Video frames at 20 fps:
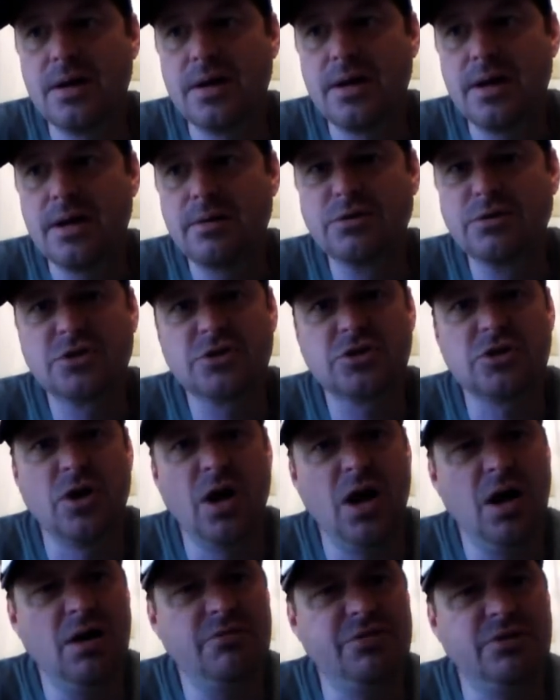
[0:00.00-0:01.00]
it was just
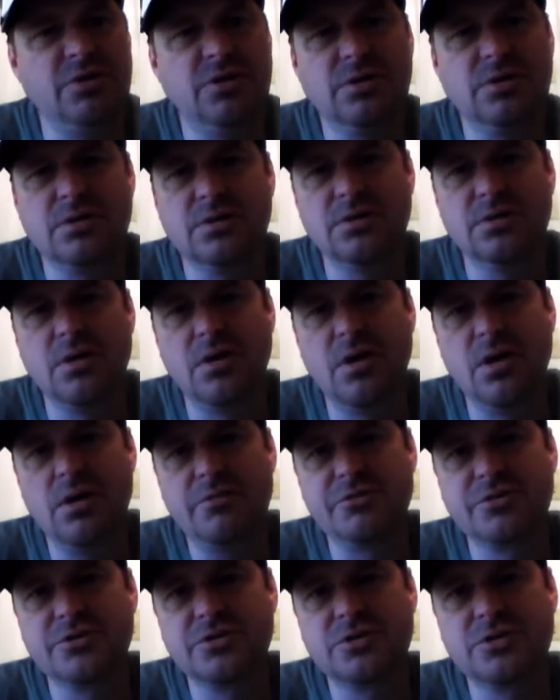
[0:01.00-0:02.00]

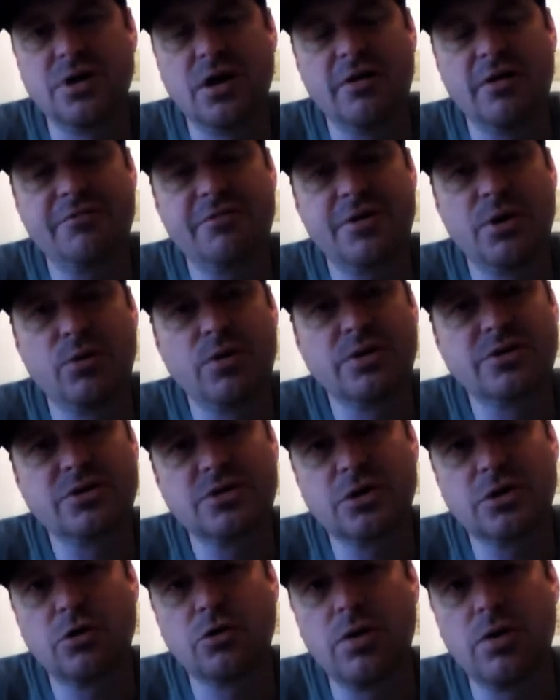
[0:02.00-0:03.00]
awful stuff. There
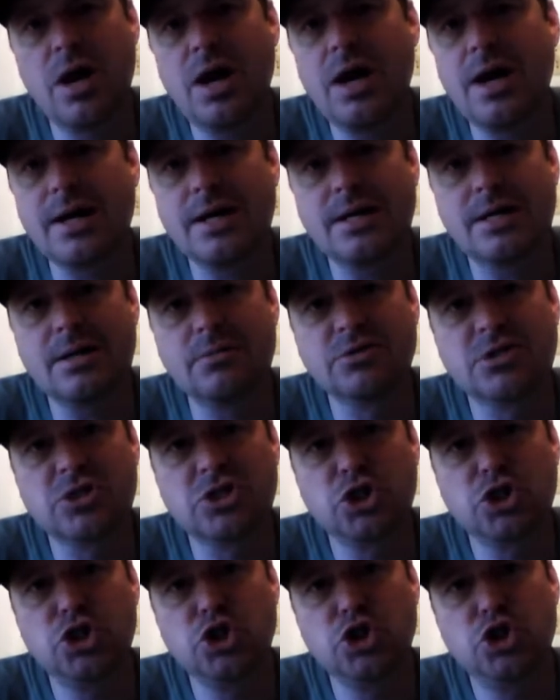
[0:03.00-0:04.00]
wasn't a grind. It
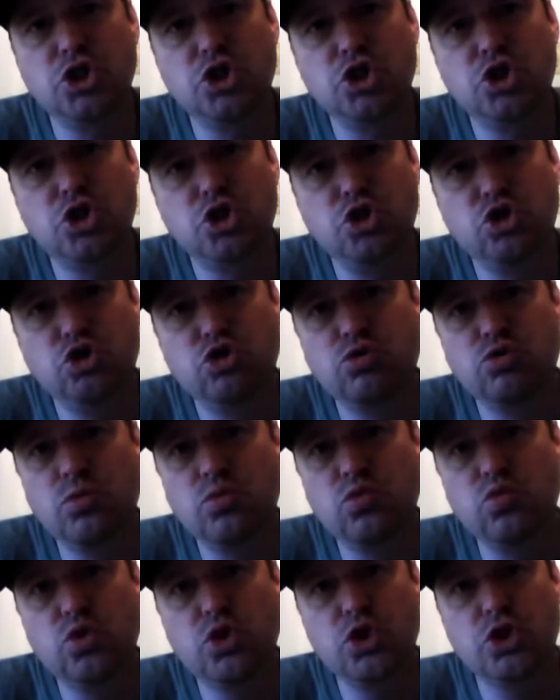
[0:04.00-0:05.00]
was just
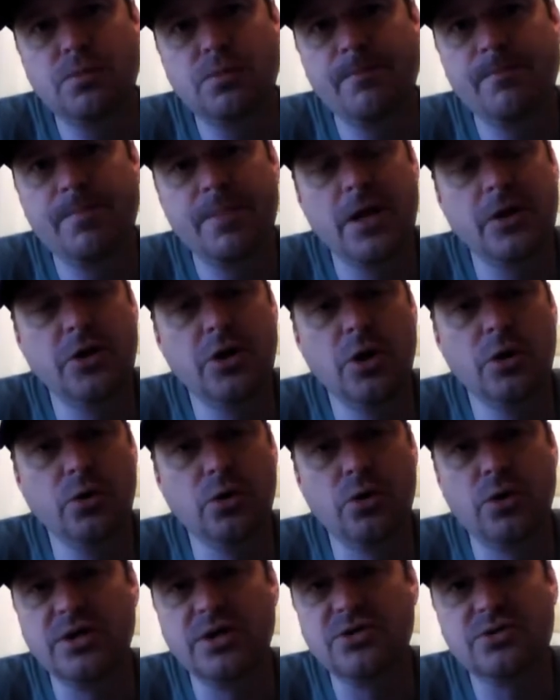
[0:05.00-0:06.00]
no
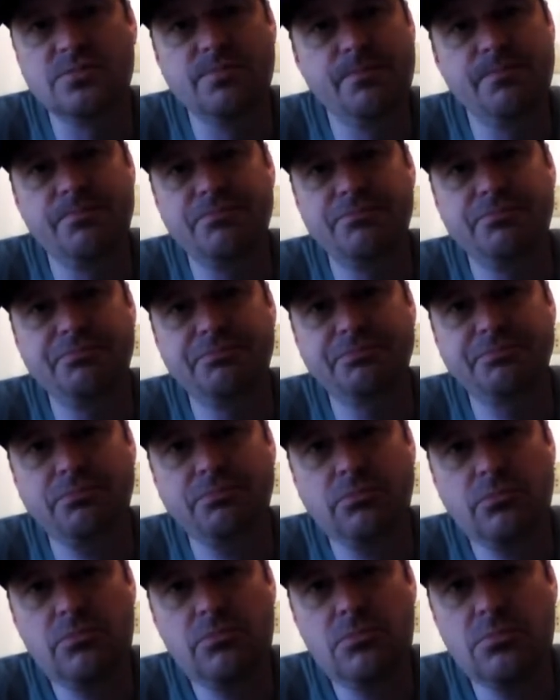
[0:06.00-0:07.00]
noise,
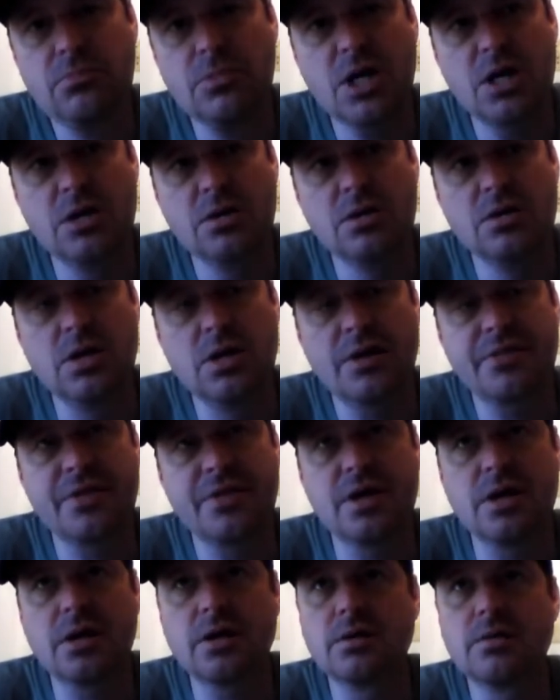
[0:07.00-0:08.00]

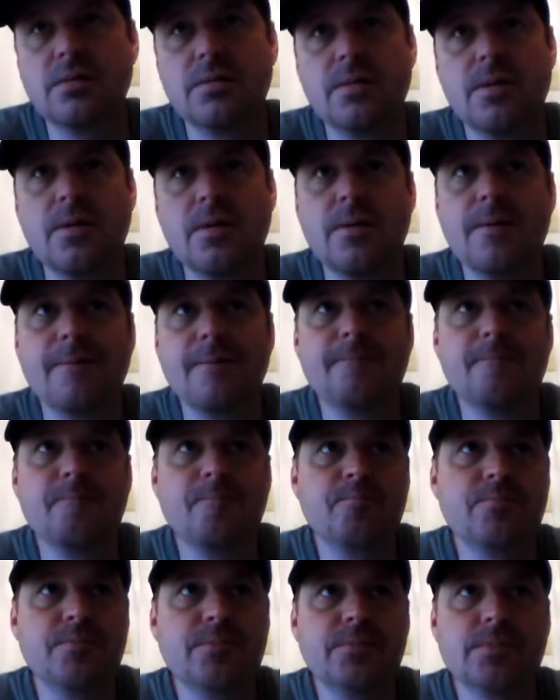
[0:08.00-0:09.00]
nothing.
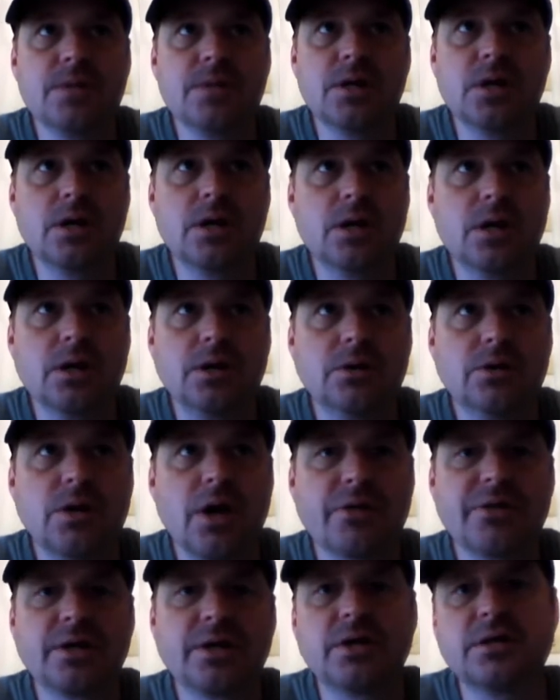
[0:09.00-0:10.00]

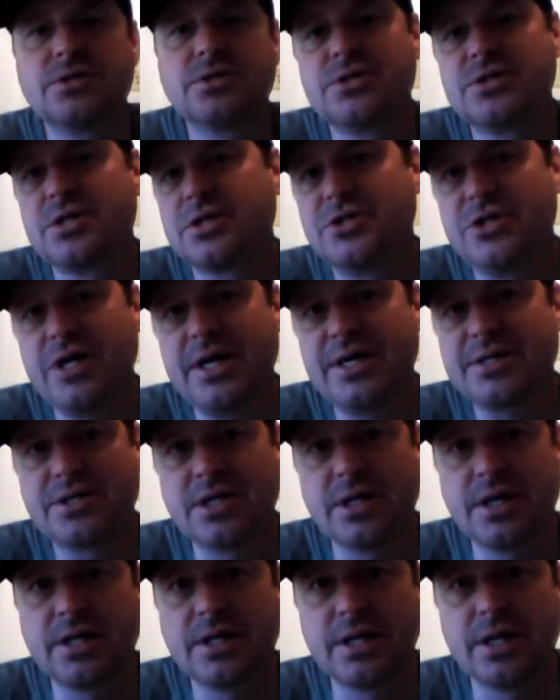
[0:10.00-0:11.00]
Nothing could
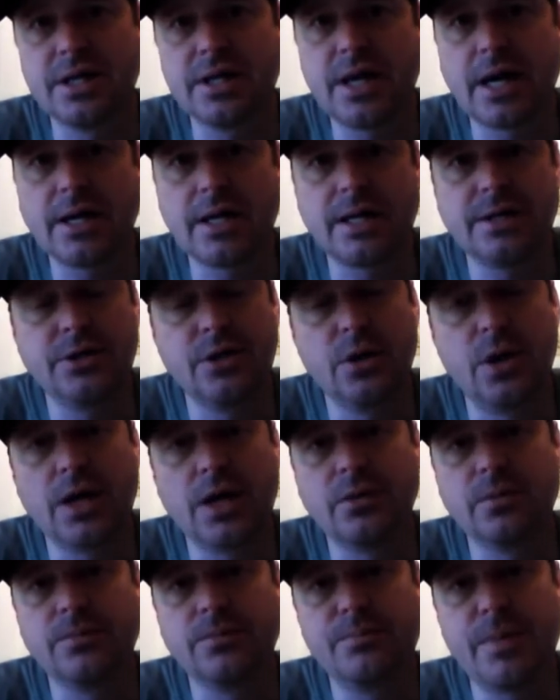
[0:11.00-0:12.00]
suggest anything. I
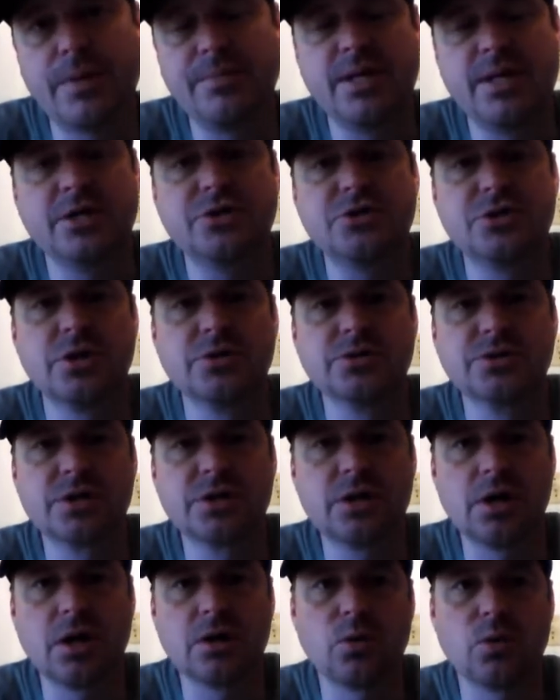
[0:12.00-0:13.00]
don't. Maybe they chose
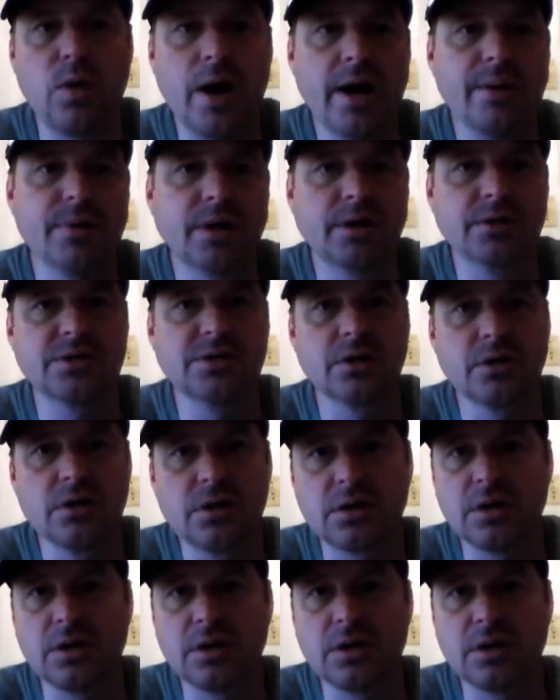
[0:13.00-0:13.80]
the color white because it looked